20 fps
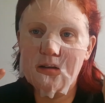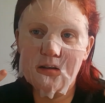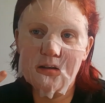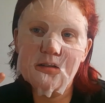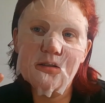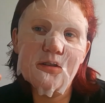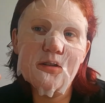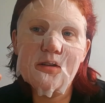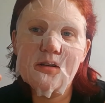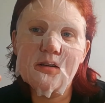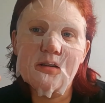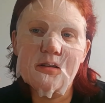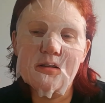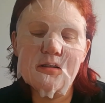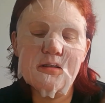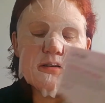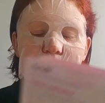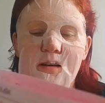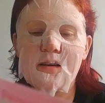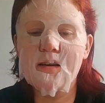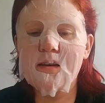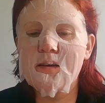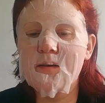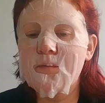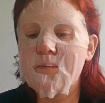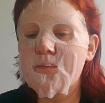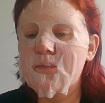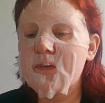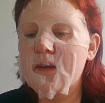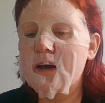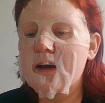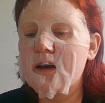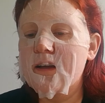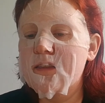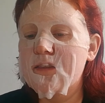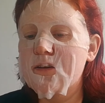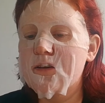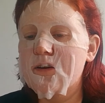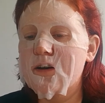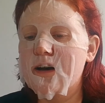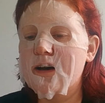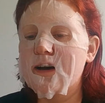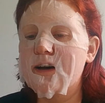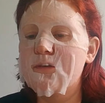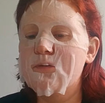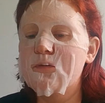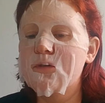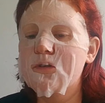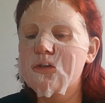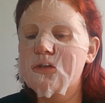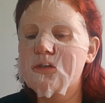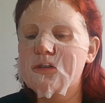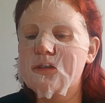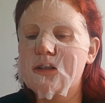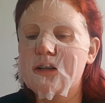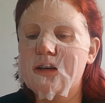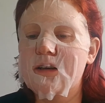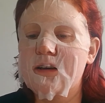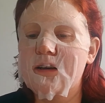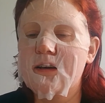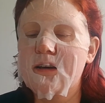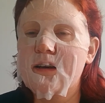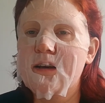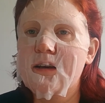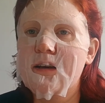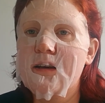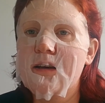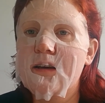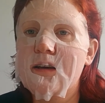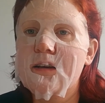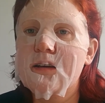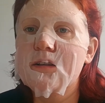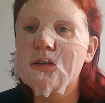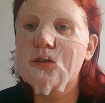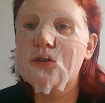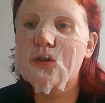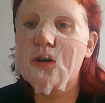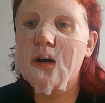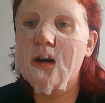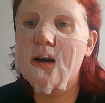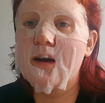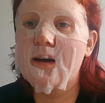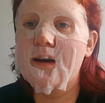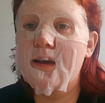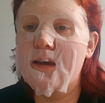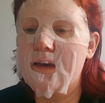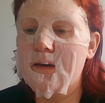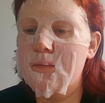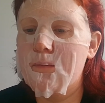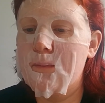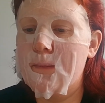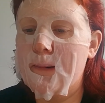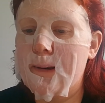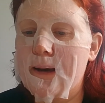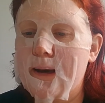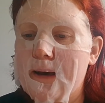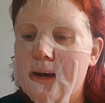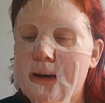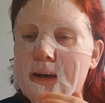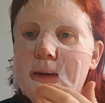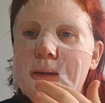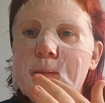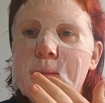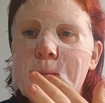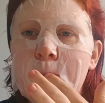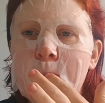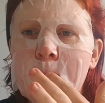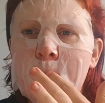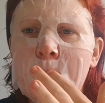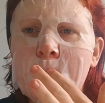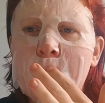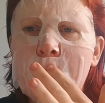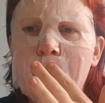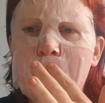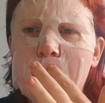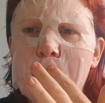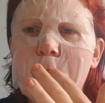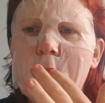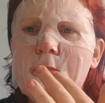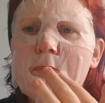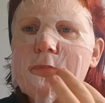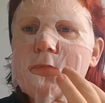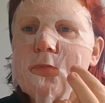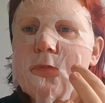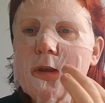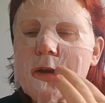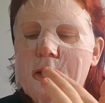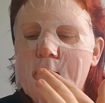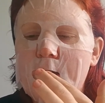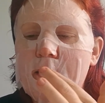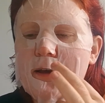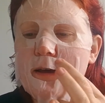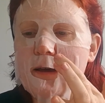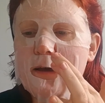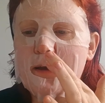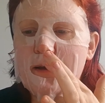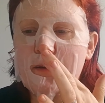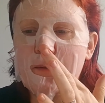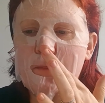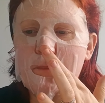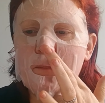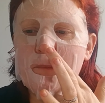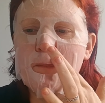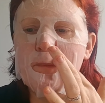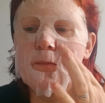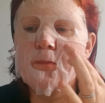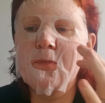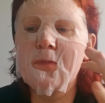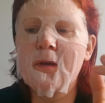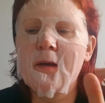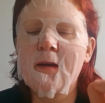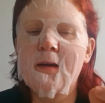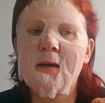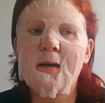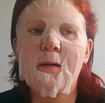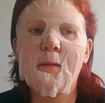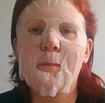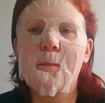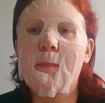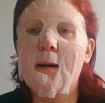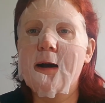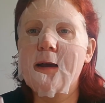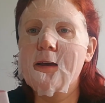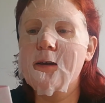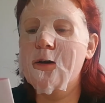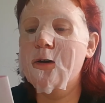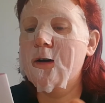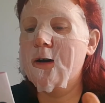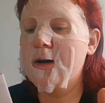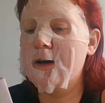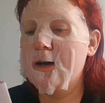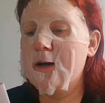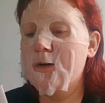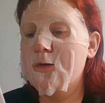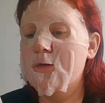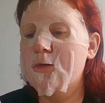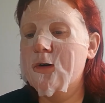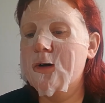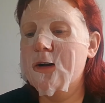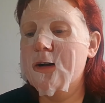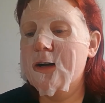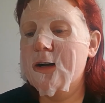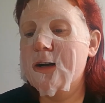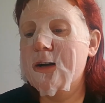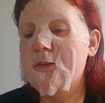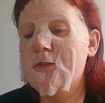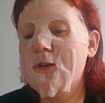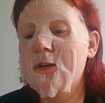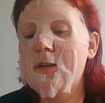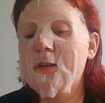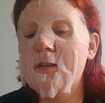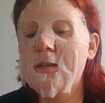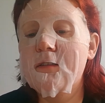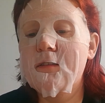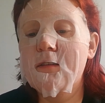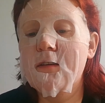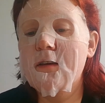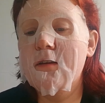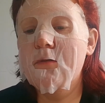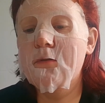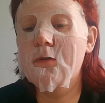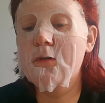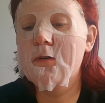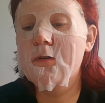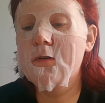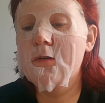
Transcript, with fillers: as you can see, I thought I would uh, try my um, Bio Aqua Hydrating Seaweed,